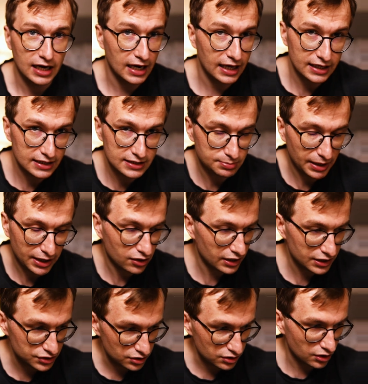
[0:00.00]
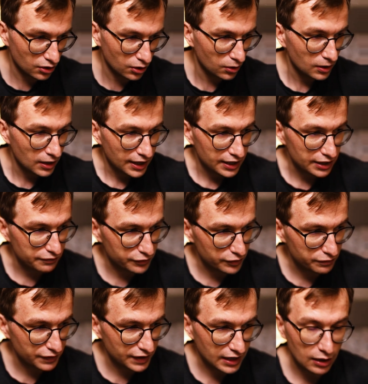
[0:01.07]
like it's my collection. No, if you
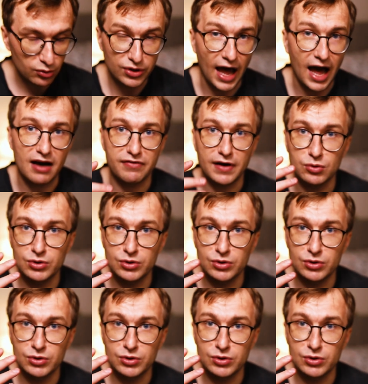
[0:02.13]
think I would have